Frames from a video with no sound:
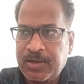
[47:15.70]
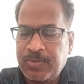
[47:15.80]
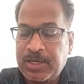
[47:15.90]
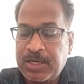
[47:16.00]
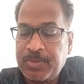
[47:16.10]

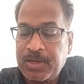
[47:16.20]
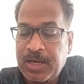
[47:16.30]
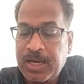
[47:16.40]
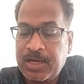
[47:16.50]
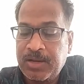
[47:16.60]
vitamin
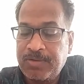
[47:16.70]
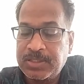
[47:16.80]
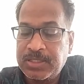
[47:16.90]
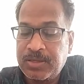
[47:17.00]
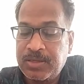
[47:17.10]
A
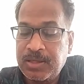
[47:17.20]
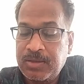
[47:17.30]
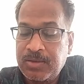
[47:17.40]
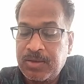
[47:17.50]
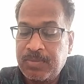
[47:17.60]
deficiency
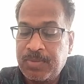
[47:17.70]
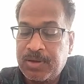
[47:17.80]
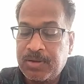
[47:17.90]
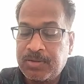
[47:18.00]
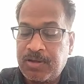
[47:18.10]

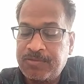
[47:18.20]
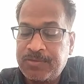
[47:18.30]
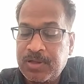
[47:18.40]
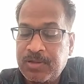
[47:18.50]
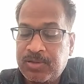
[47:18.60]
because
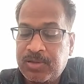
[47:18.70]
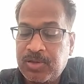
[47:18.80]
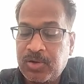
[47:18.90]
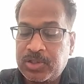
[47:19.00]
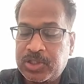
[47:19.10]
of
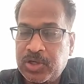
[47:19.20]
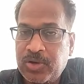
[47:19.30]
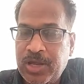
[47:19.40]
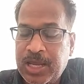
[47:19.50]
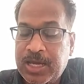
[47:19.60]

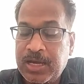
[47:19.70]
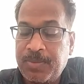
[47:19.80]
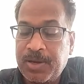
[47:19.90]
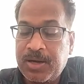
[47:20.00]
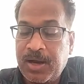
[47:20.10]

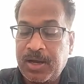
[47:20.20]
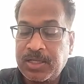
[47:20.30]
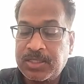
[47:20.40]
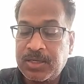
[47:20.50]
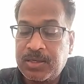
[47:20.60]
socio-economic
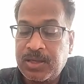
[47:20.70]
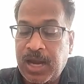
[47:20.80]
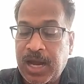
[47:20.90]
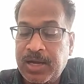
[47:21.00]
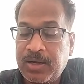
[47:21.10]
conditions
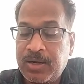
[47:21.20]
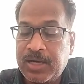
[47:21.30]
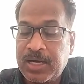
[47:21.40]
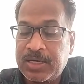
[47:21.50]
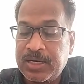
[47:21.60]
and
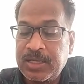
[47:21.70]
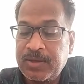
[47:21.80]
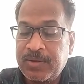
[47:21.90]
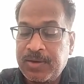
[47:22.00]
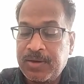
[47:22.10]

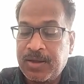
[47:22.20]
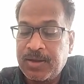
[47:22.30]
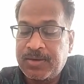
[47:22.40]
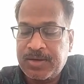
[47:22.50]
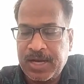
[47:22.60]
dietary
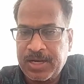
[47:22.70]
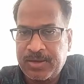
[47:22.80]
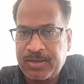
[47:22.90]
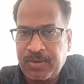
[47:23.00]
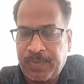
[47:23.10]

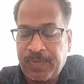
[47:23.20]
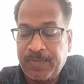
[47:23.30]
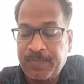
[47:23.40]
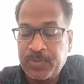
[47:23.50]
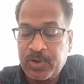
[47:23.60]
constraints.
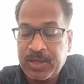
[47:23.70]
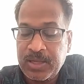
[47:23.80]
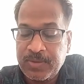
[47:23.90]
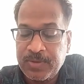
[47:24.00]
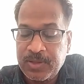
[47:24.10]

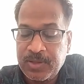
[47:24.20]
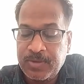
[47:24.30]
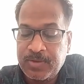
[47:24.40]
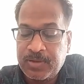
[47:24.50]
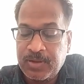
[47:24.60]
Okay,
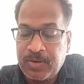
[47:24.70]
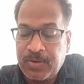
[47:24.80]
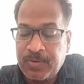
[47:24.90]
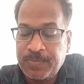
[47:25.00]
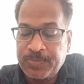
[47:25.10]

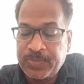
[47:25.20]
so